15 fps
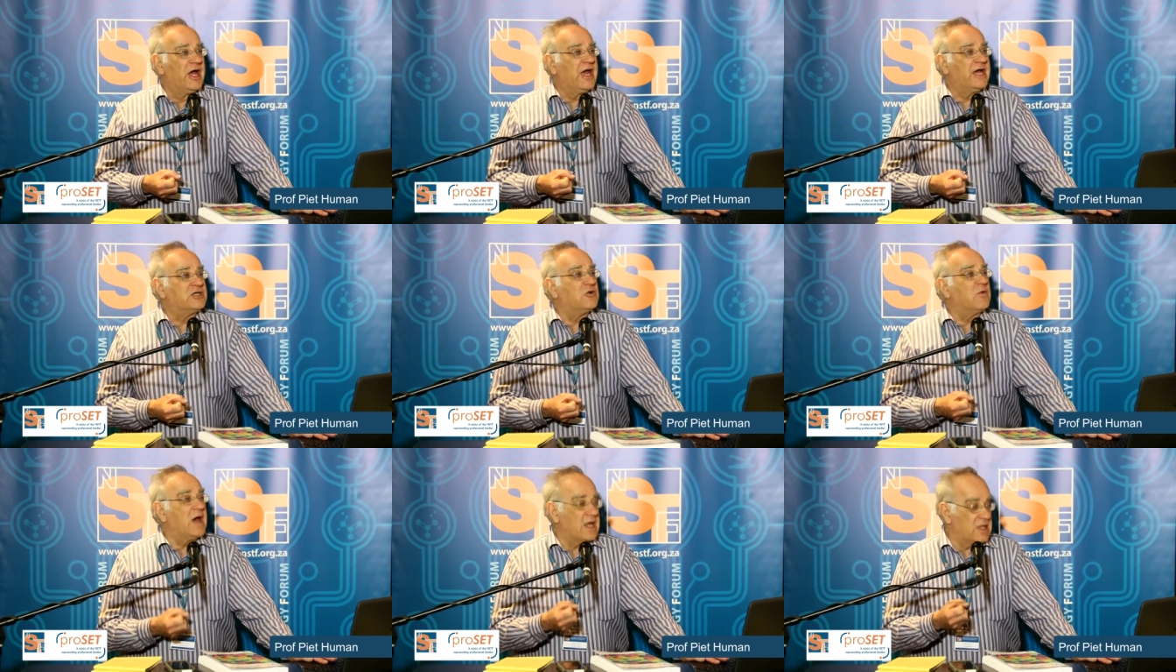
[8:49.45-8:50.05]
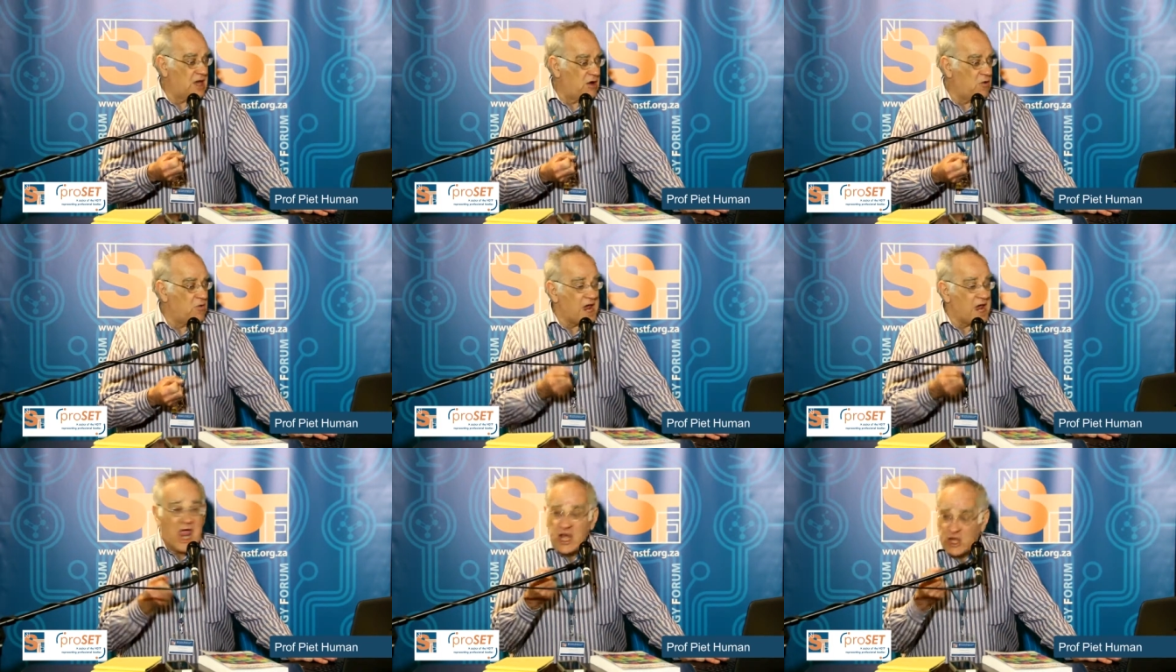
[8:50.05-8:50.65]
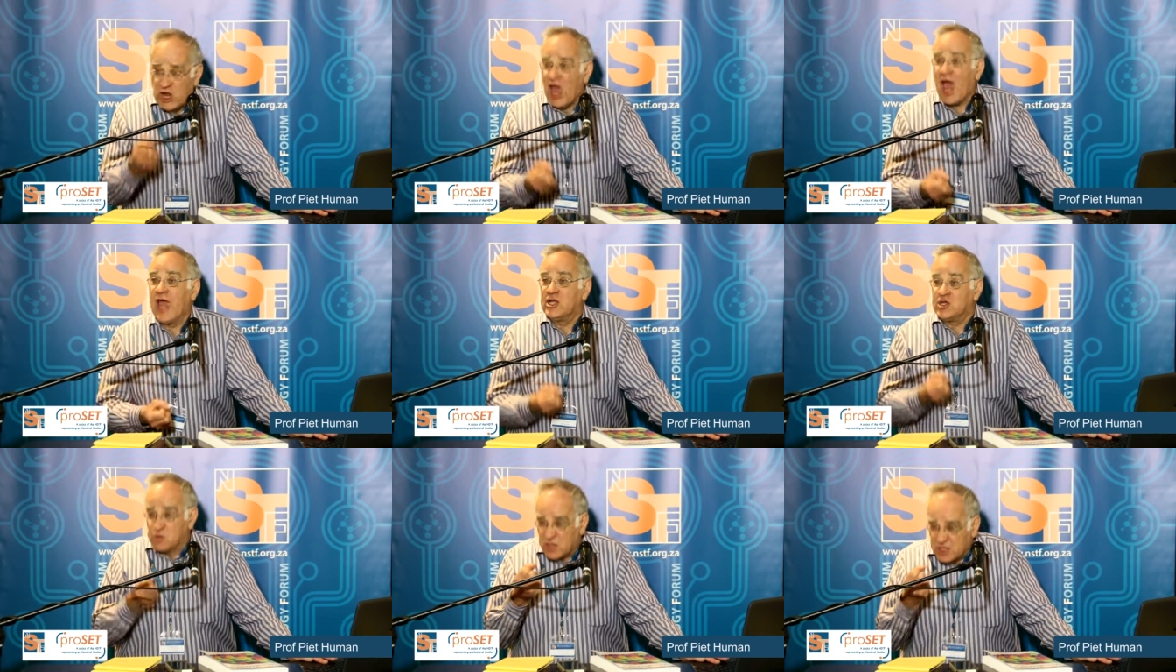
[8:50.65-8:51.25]
It's whether we
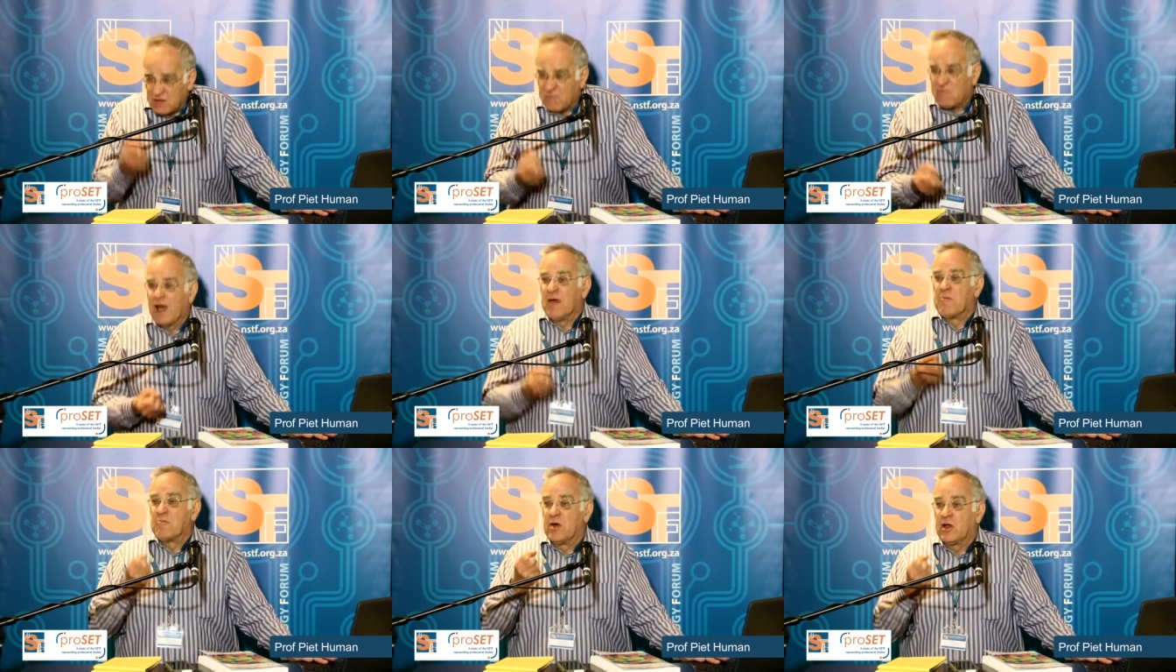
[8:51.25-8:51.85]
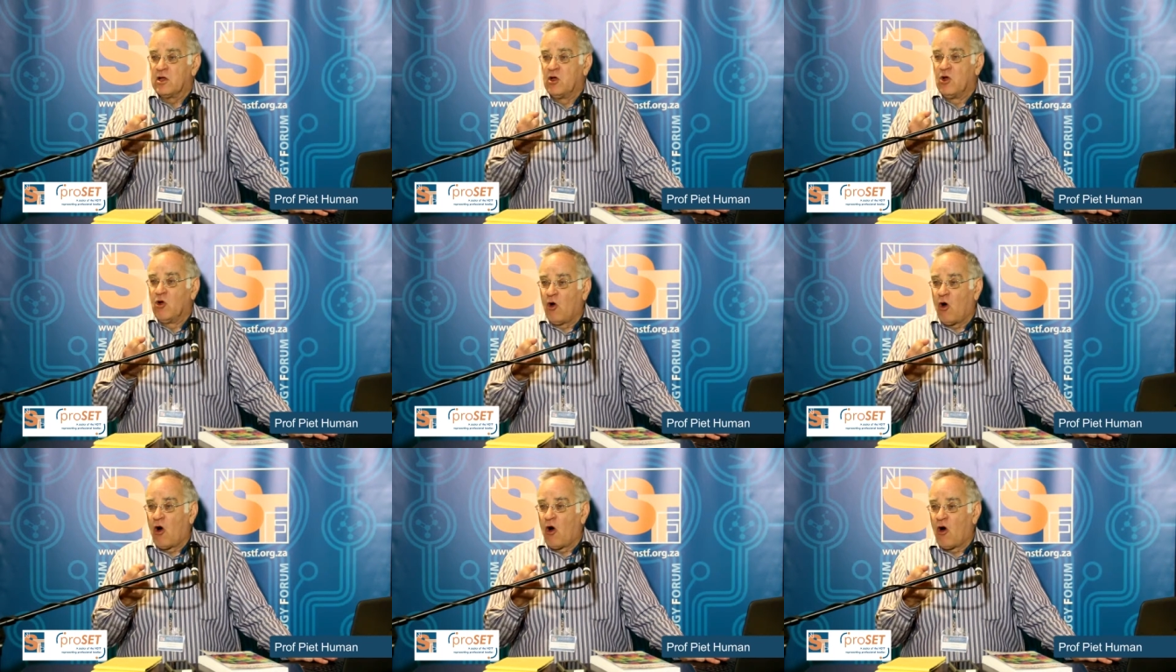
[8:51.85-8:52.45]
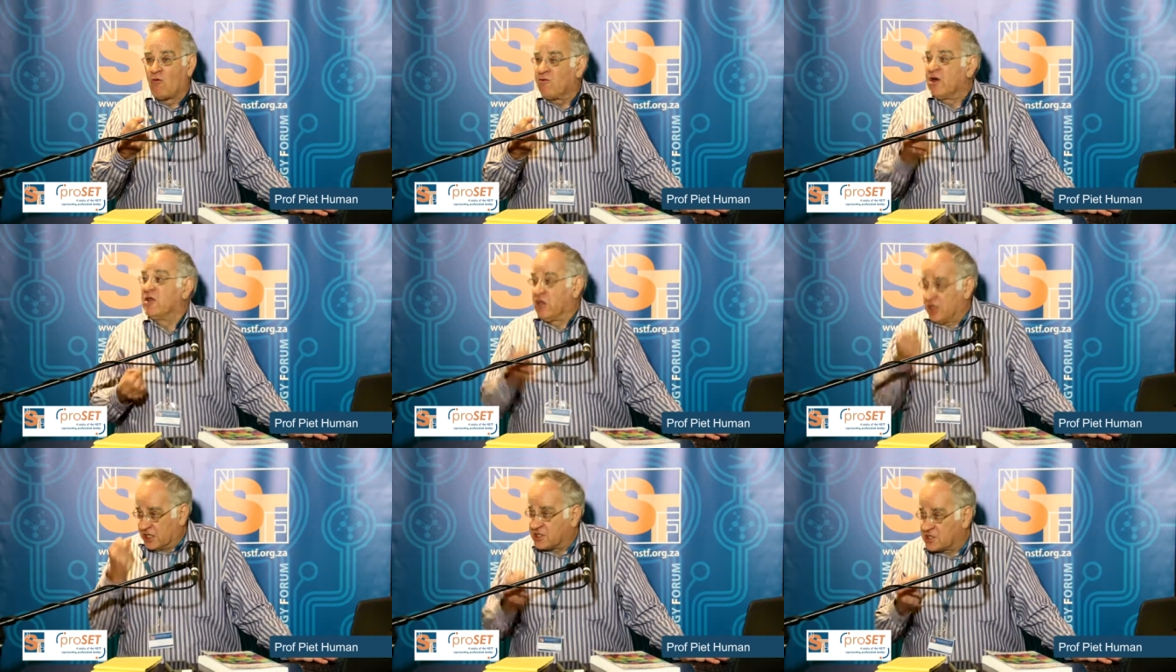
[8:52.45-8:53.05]
engage with development of
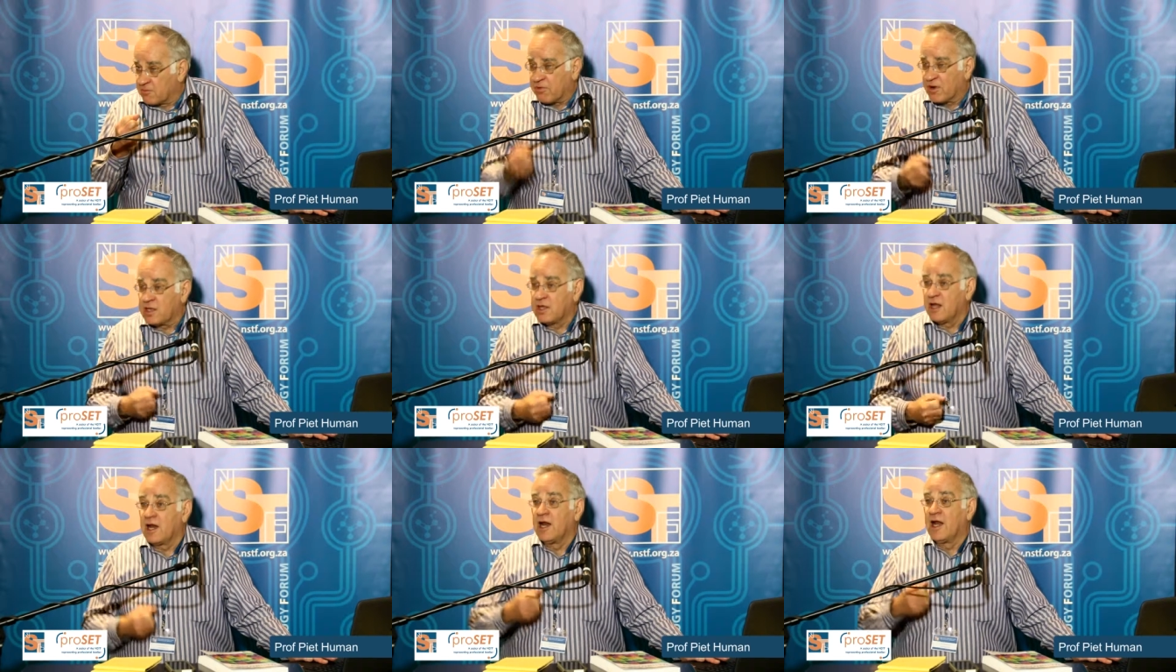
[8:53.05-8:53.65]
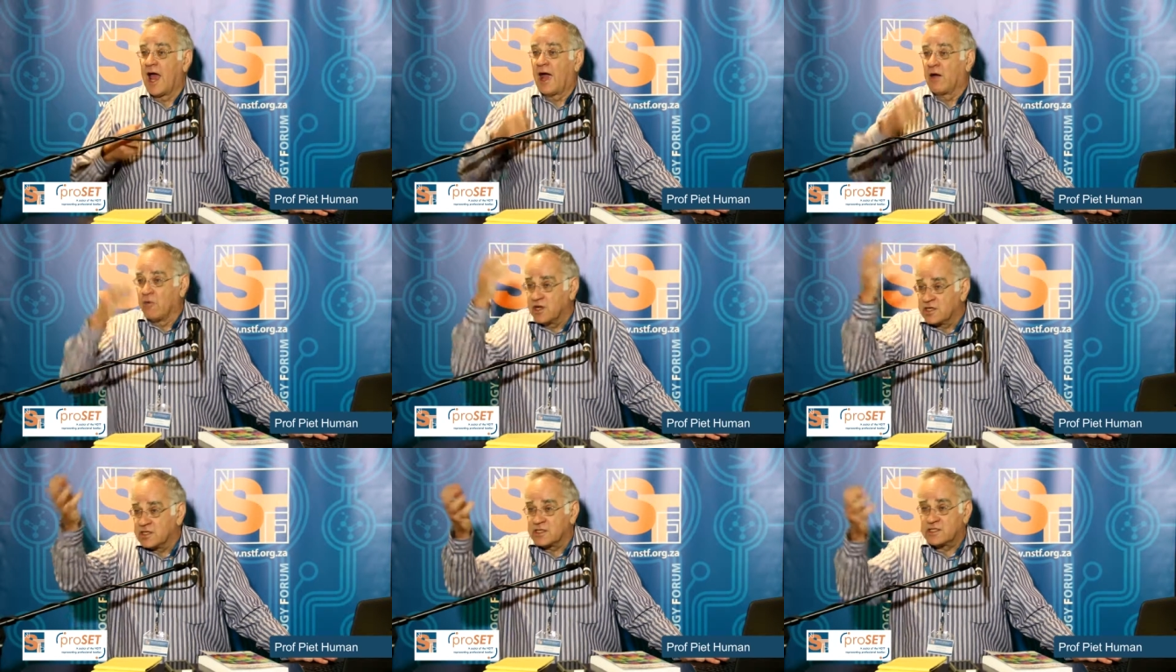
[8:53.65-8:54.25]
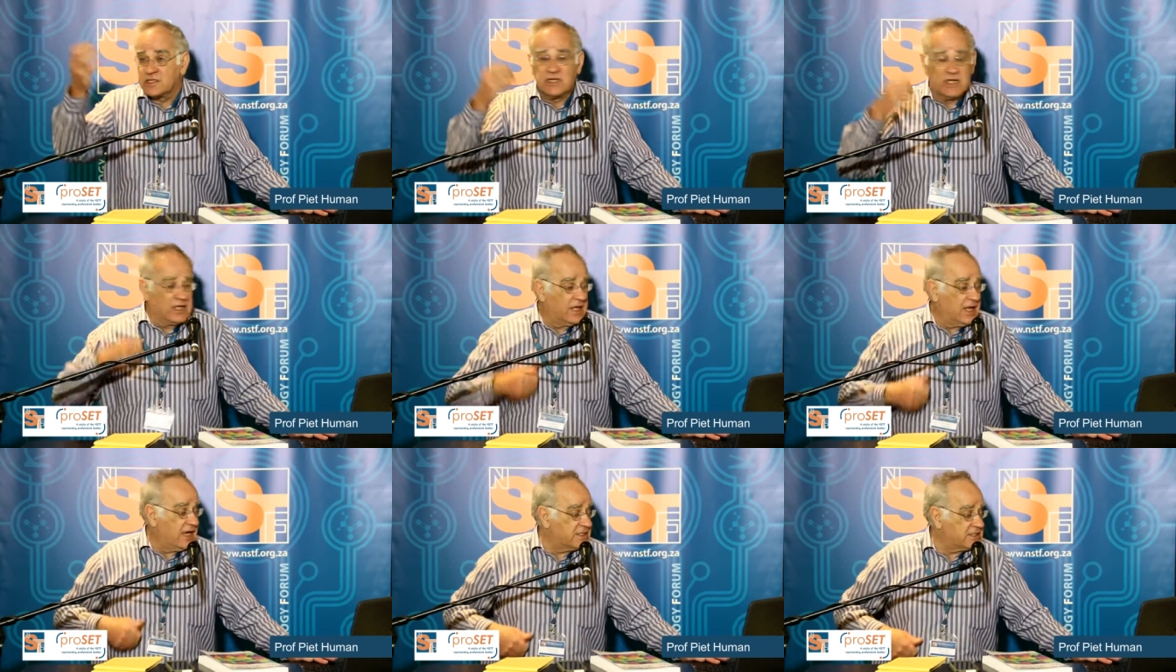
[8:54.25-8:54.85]
the disciplinary languages,
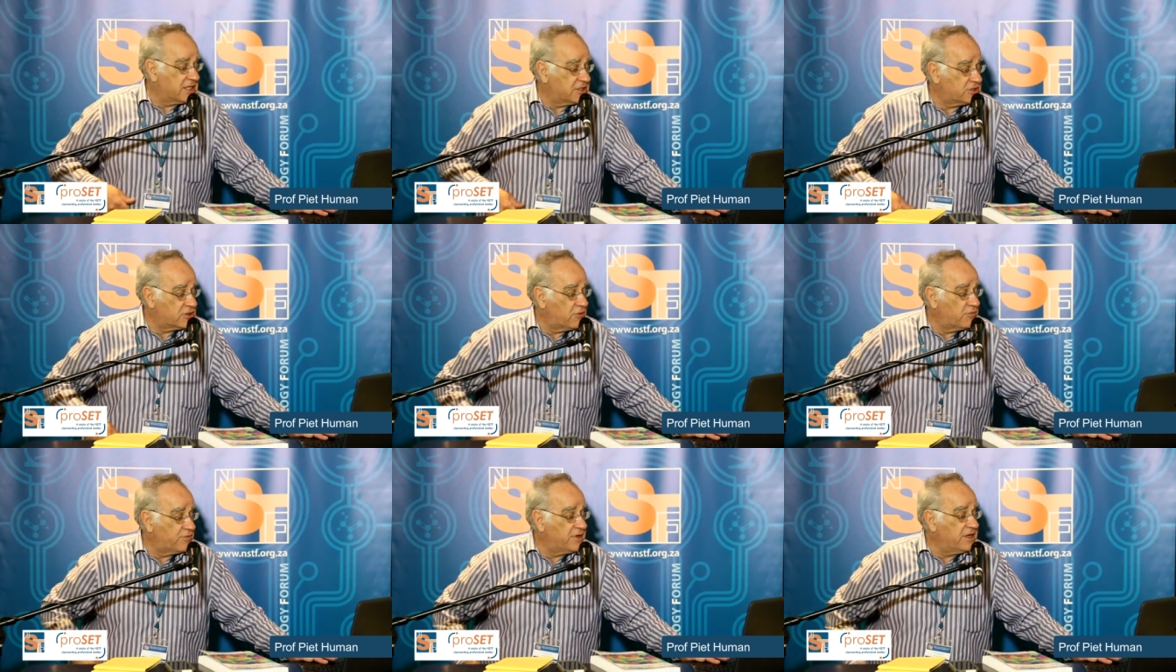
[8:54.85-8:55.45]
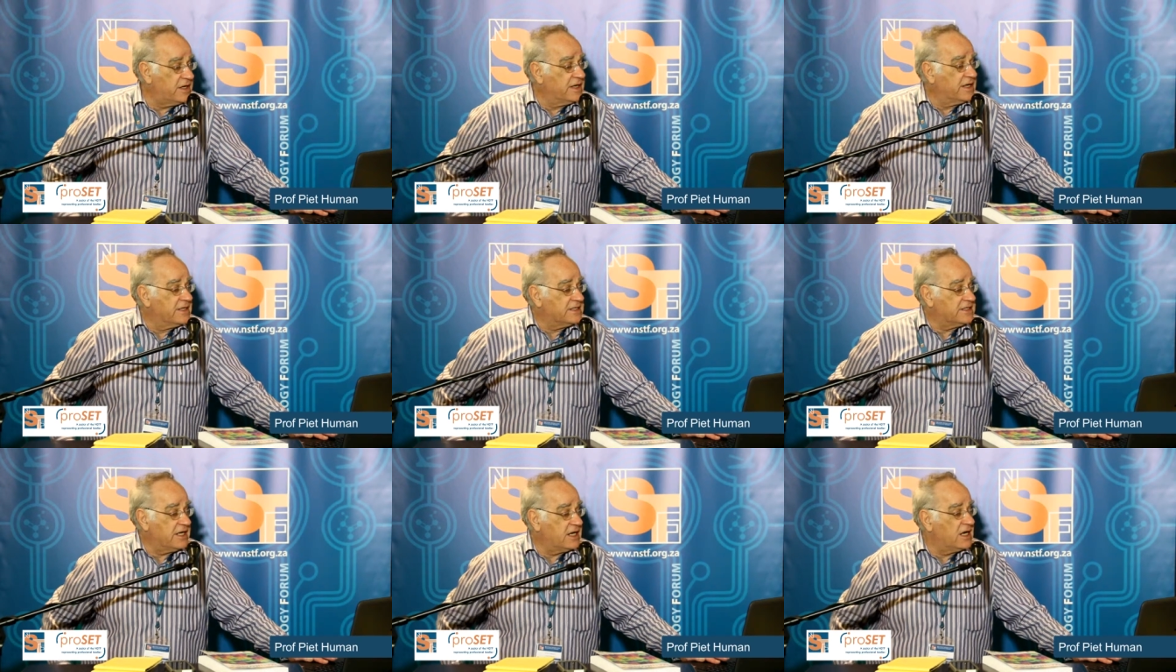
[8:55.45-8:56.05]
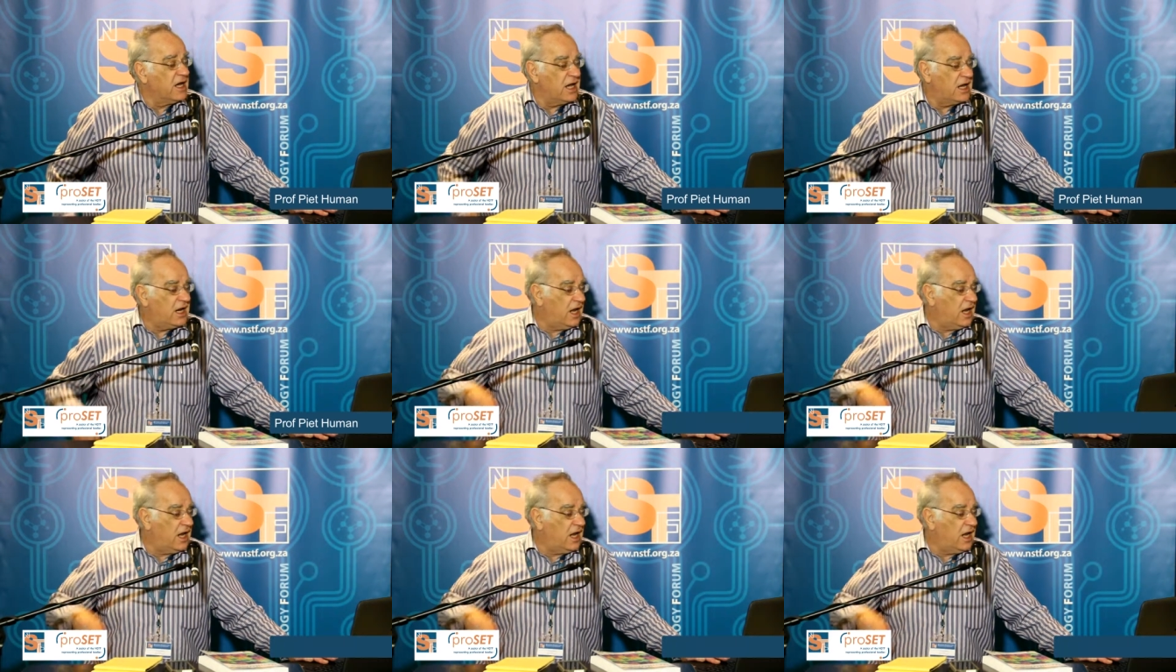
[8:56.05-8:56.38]
as Satsopi said. In